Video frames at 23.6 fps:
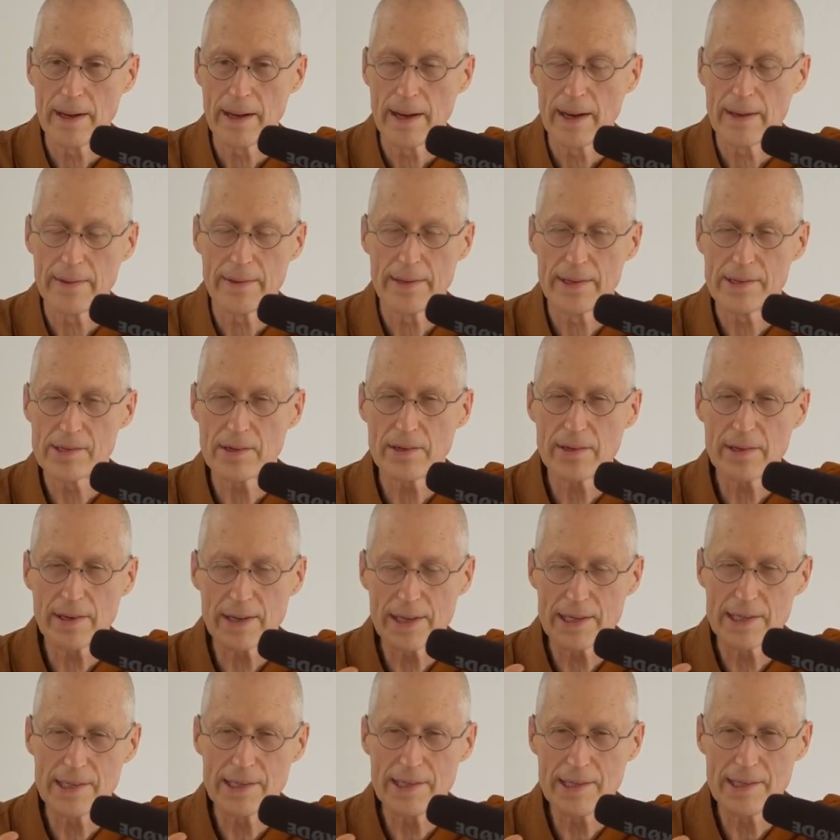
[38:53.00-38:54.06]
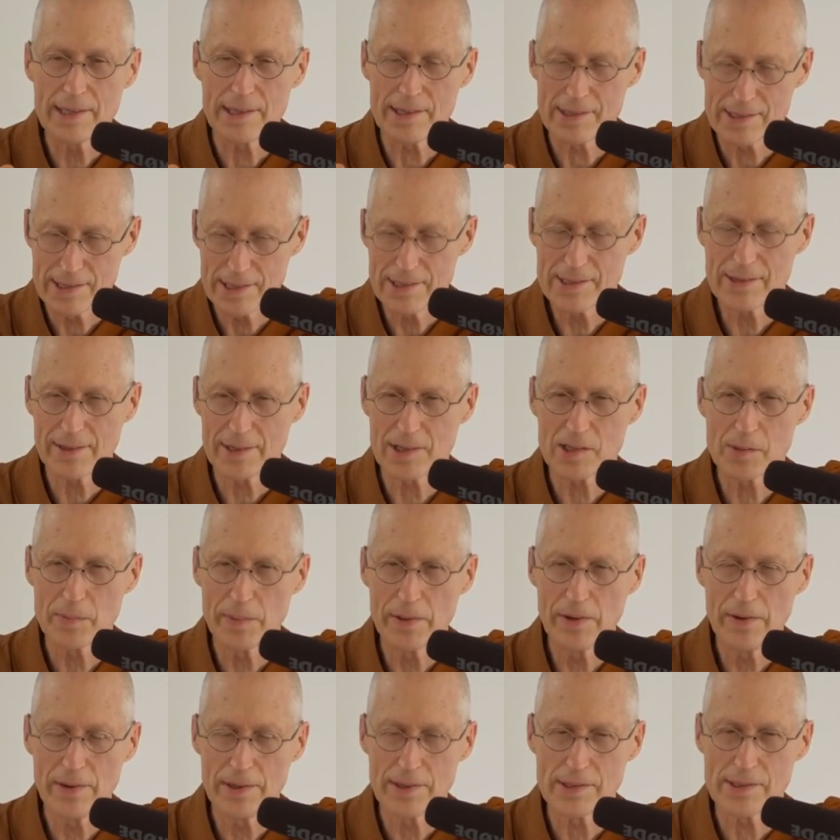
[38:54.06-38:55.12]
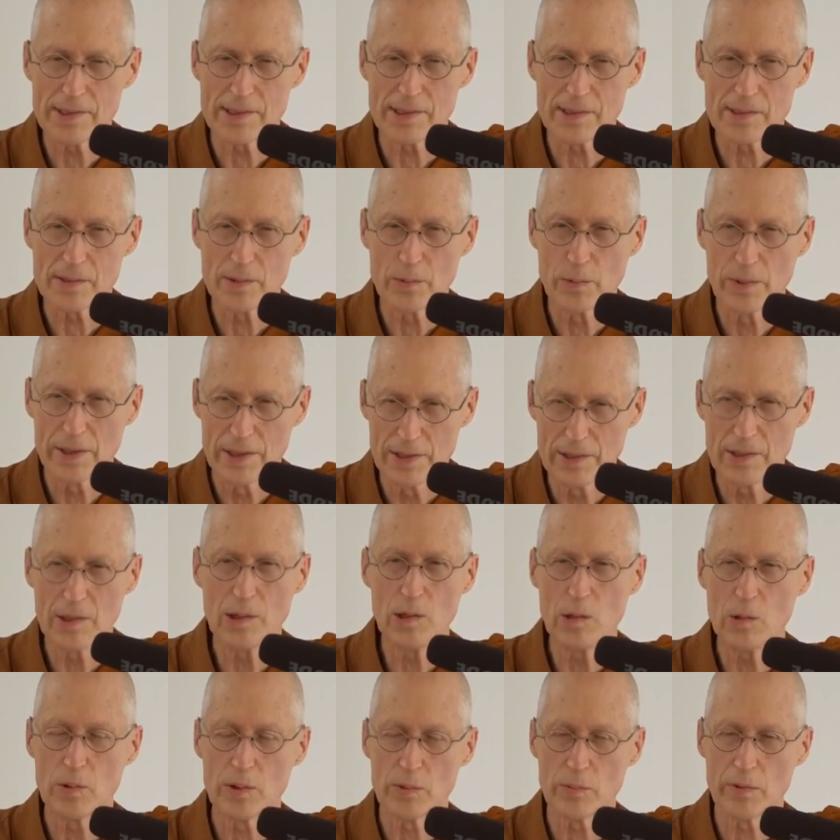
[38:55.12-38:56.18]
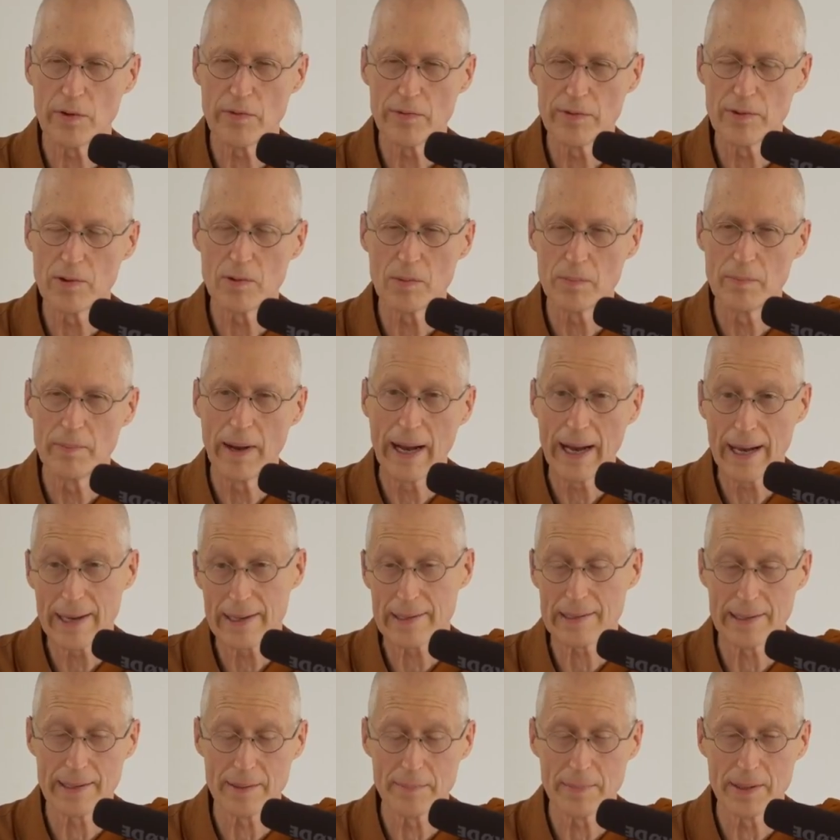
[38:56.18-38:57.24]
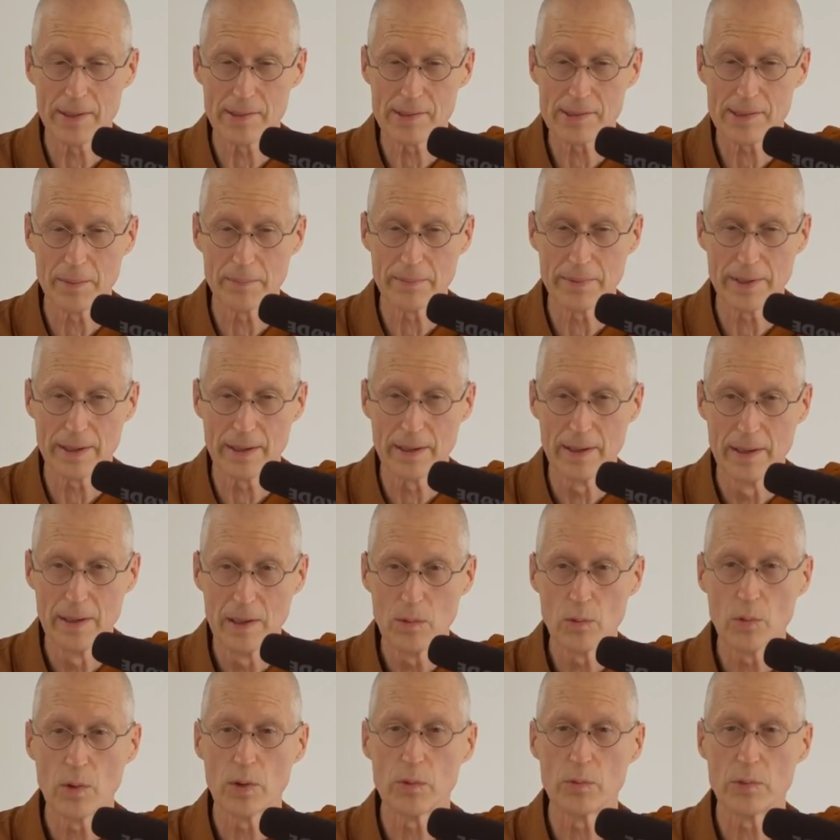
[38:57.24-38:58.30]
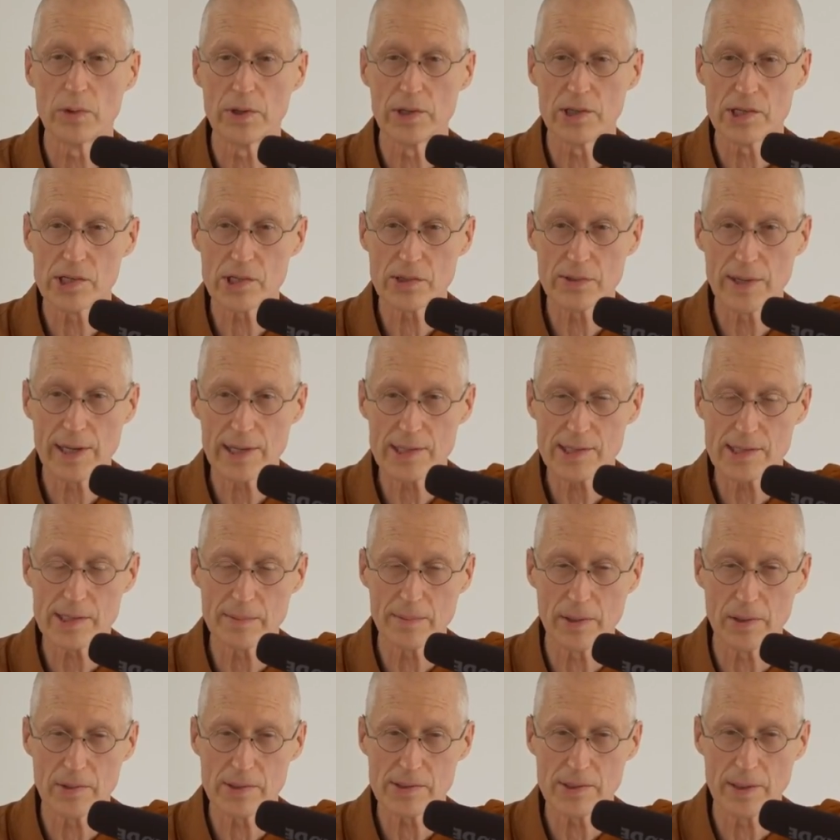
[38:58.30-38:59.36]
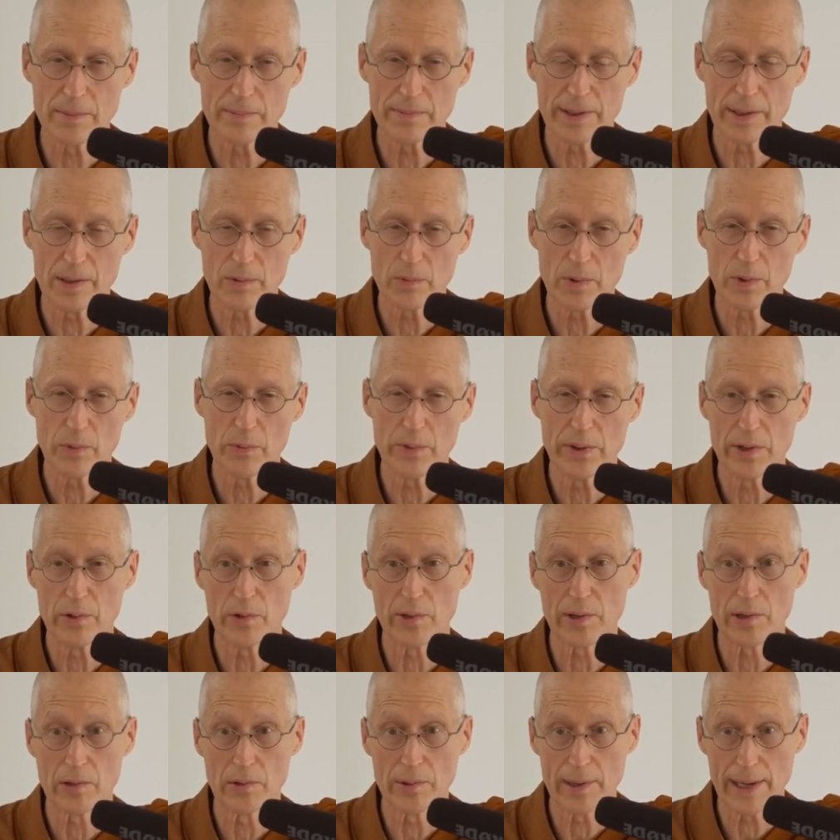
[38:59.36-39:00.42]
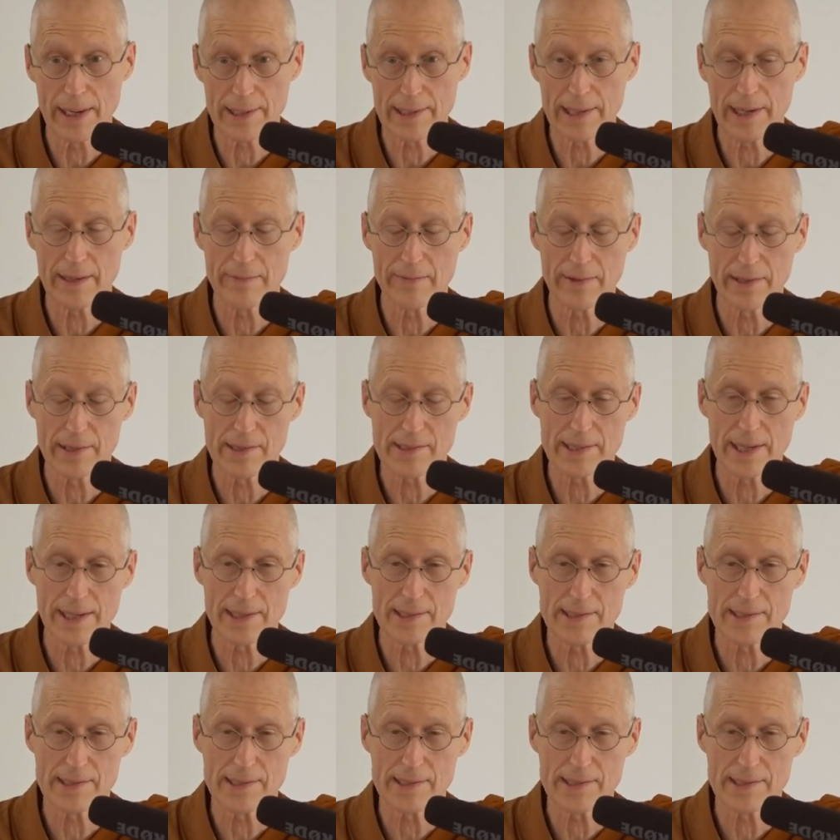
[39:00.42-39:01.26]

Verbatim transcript: And these aren't ideas, these are experiences. We know when we feel badly about something, when we're distressed about something, when we regret having said